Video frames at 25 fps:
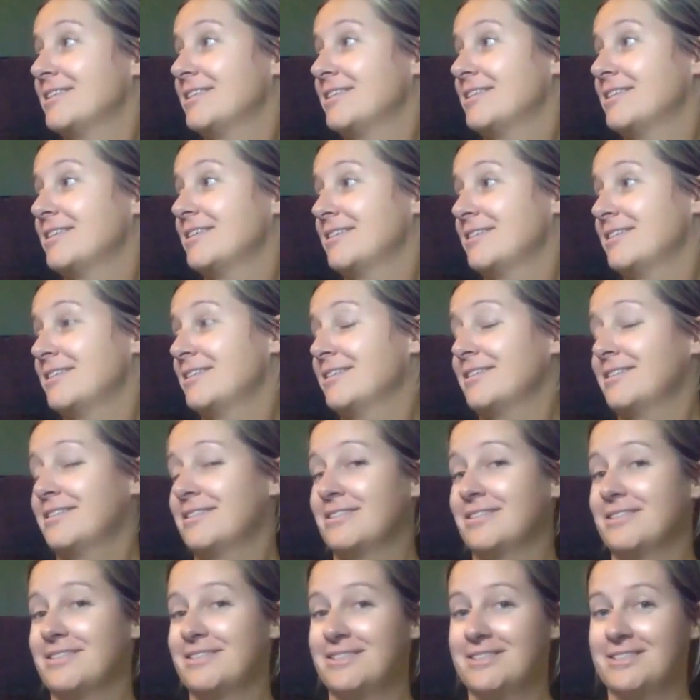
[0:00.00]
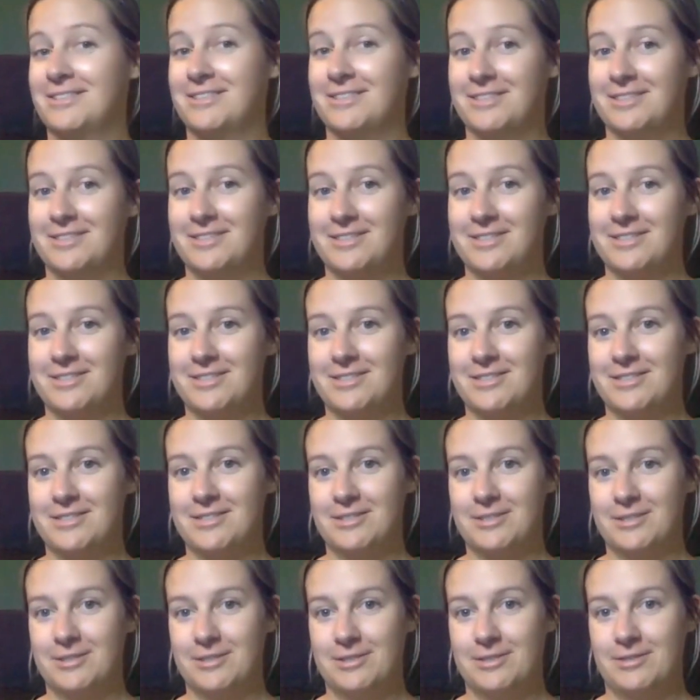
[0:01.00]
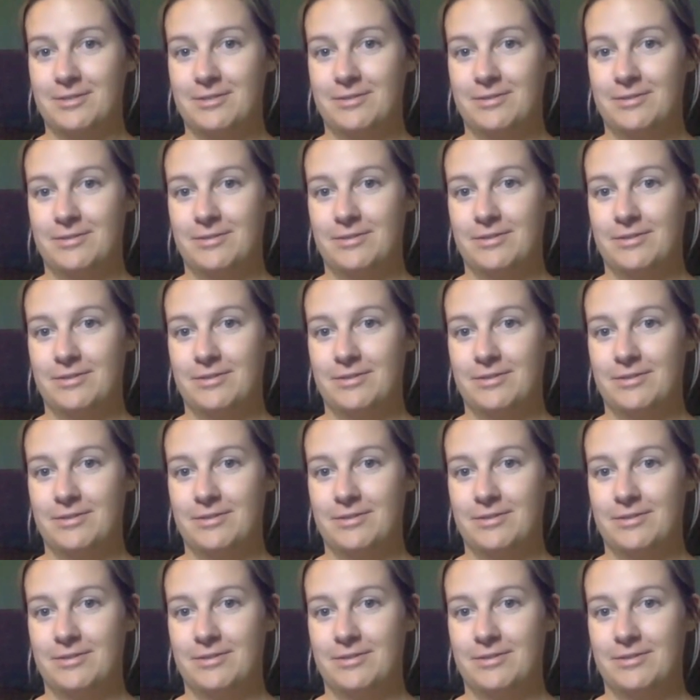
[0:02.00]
(not speaking)